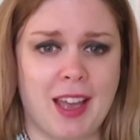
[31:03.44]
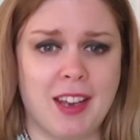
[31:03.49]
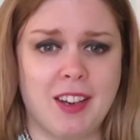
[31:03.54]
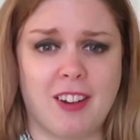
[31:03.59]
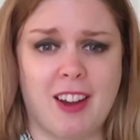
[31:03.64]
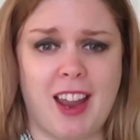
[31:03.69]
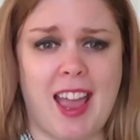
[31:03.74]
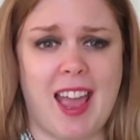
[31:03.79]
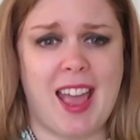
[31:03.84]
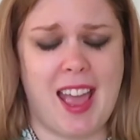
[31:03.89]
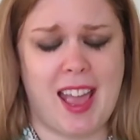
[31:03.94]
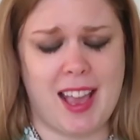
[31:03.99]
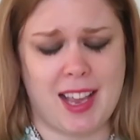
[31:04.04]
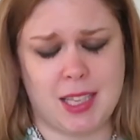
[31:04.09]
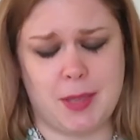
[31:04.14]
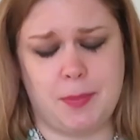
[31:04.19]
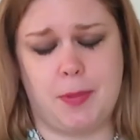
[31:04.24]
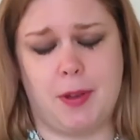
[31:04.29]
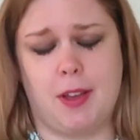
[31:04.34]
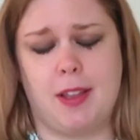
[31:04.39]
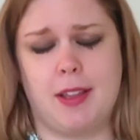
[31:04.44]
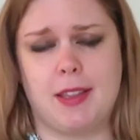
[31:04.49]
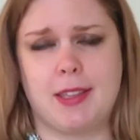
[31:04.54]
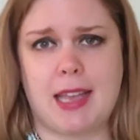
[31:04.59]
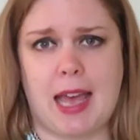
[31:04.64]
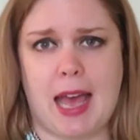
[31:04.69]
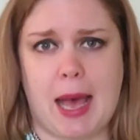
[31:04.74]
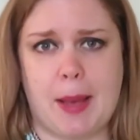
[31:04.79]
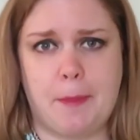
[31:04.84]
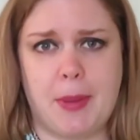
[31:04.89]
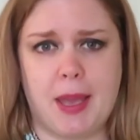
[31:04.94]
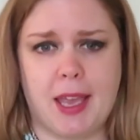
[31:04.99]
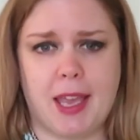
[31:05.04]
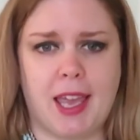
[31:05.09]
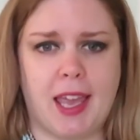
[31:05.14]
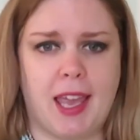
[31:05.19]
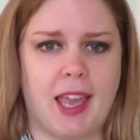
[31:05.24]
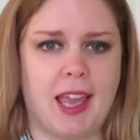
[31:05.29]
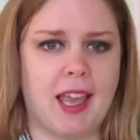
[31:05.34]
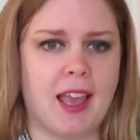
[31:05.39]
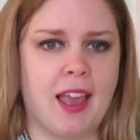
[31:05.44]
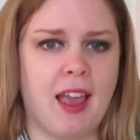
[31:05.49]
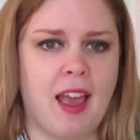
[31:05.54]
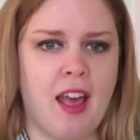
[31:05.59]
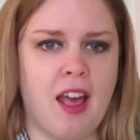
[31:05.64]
are experts at picking